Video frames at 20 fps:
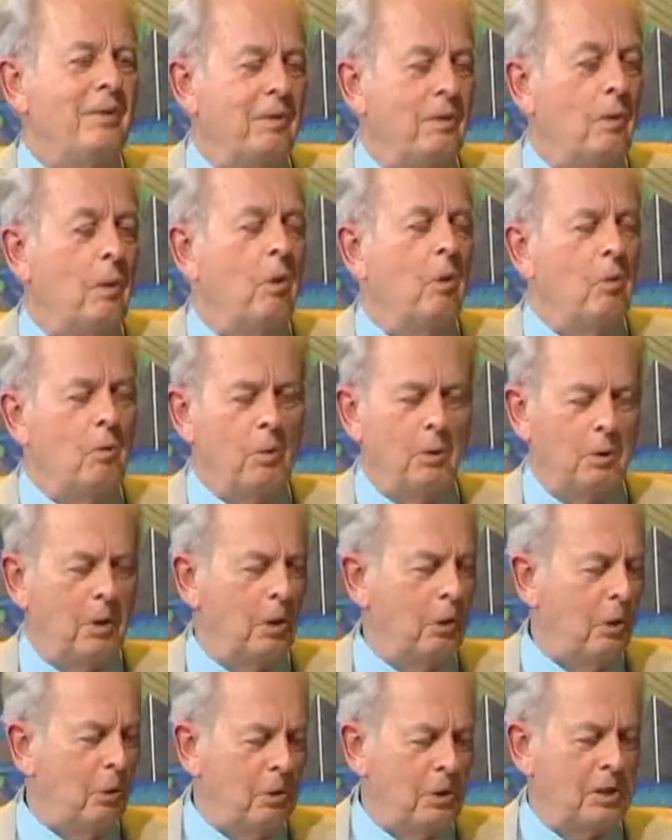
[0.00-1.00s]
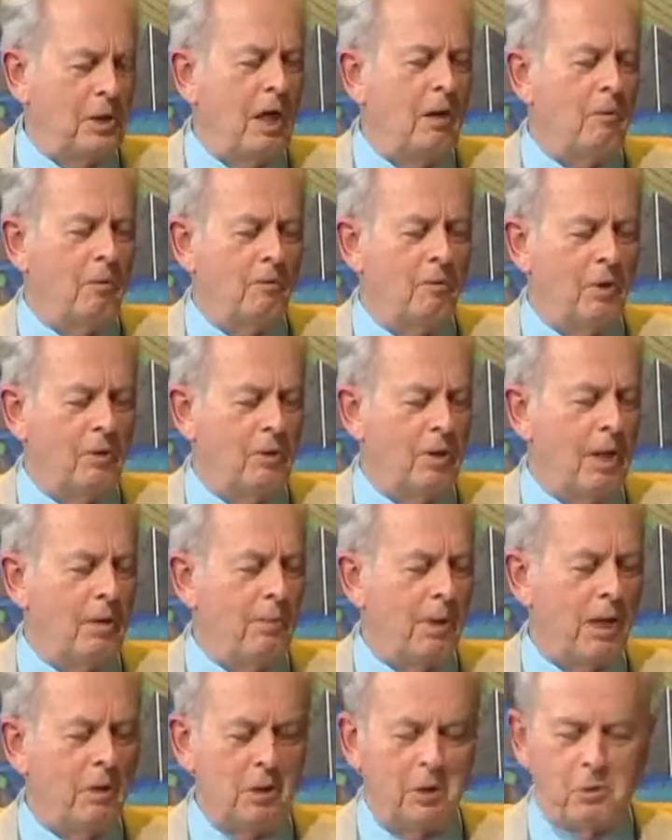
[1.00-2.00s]
Uh, oh, the little one. old styrofoam
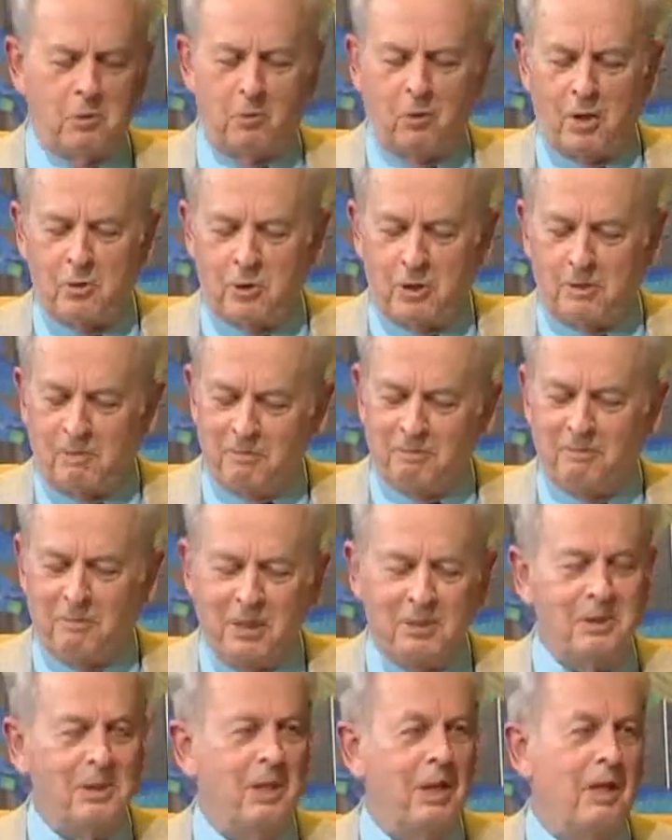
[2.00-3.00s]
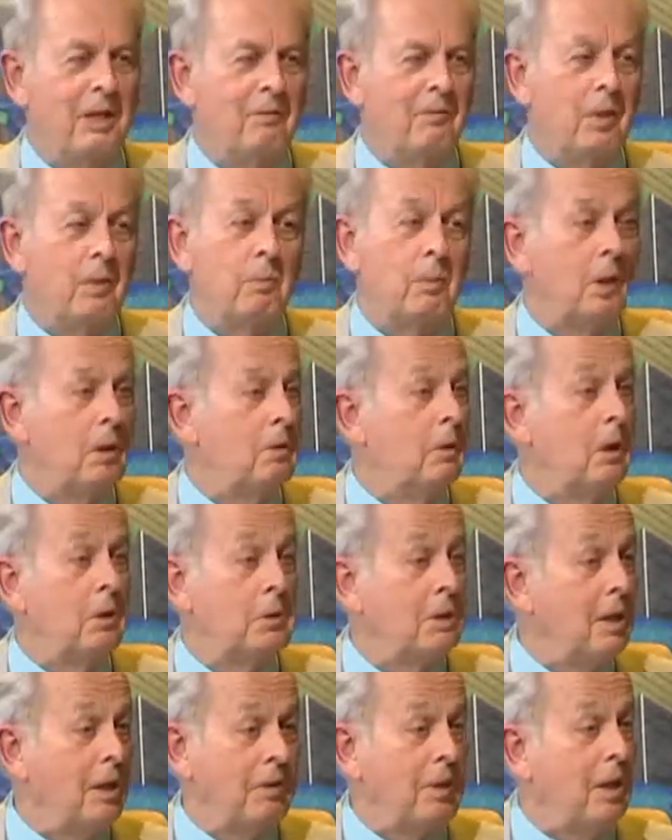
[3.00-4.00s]
cup, I just crush it and that's the end of it. But
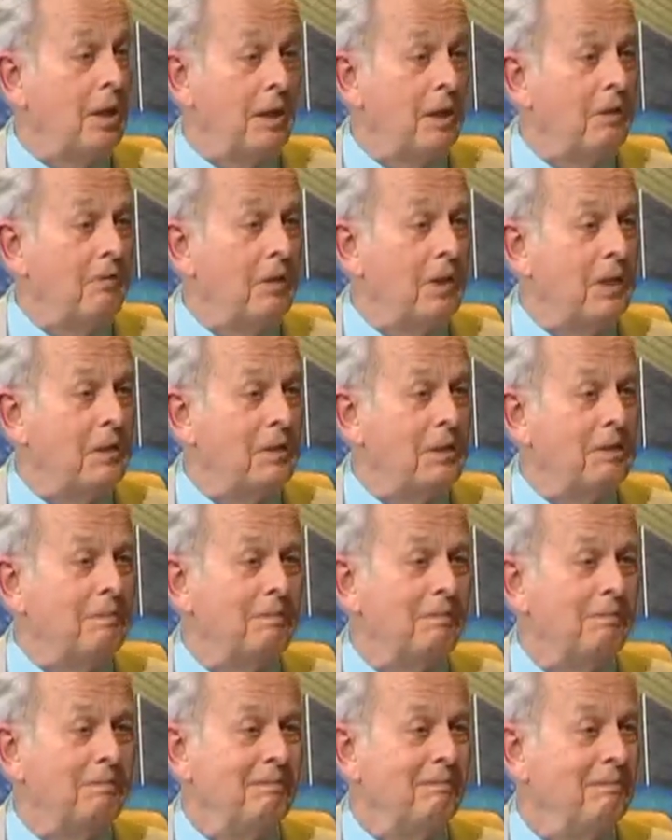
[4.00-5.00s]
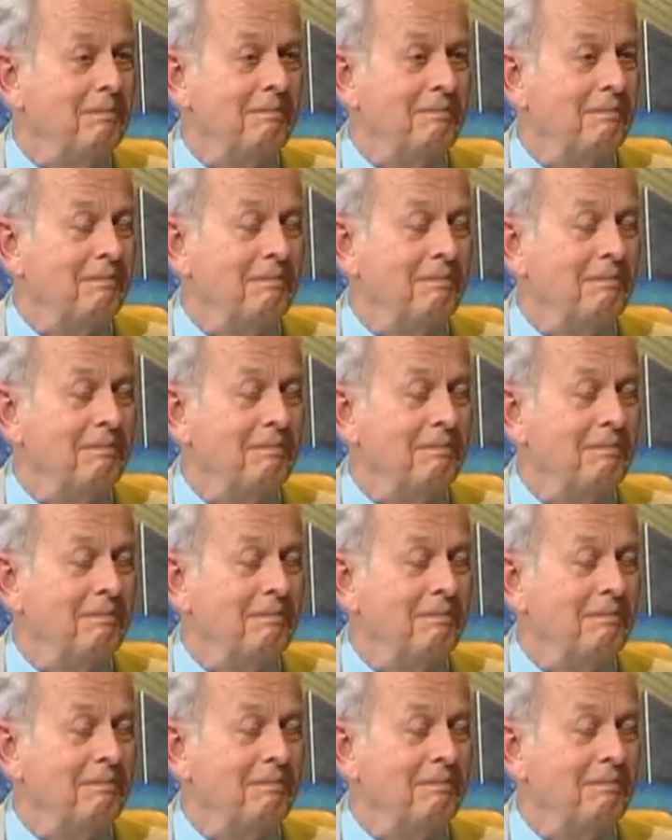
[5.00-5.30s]
it's not the end of it, is it? That's right.